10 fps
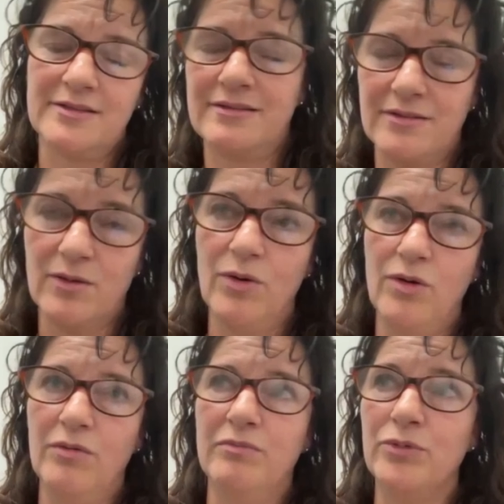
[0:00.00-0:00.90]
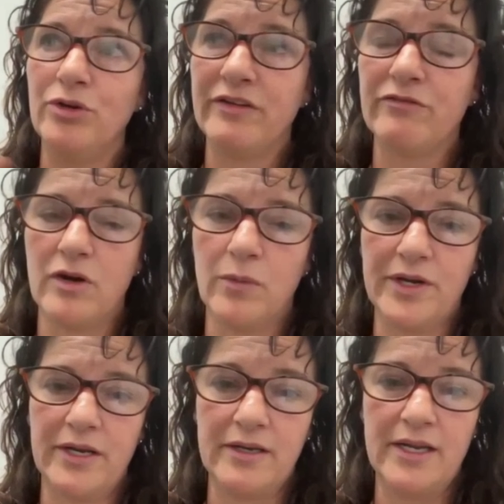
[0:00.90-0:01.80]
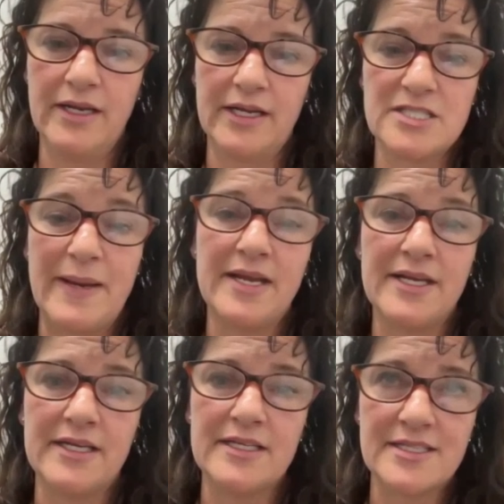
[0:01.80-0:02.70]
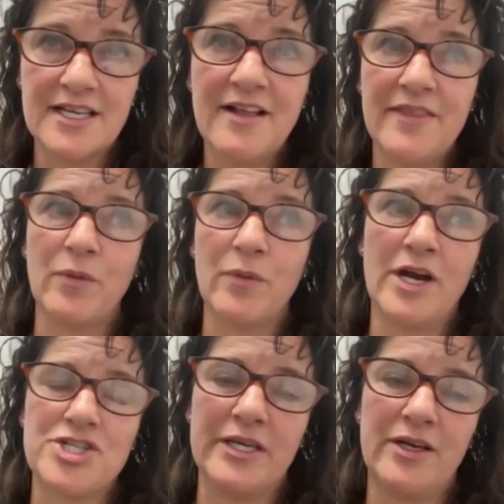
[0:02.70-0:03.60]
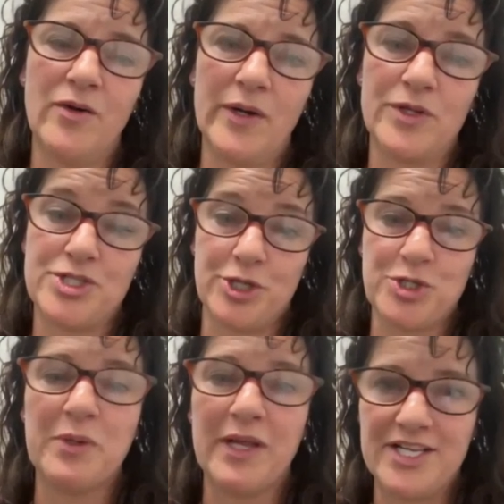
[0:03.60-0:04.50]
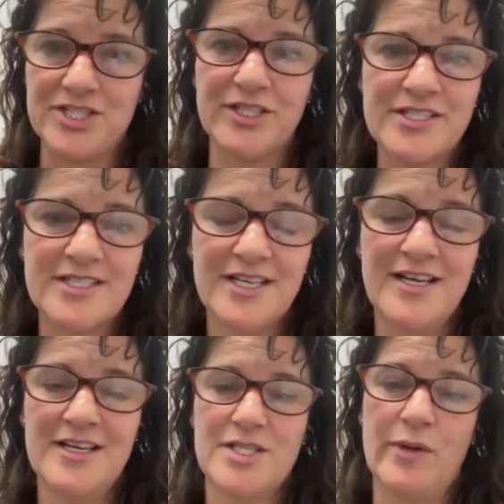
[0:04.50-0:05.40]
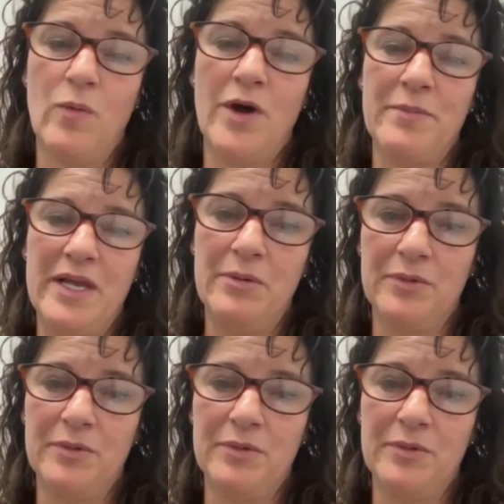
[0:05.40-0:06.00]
the whole moving forward and expanding is that we're actually going with church planters. So we want to be able to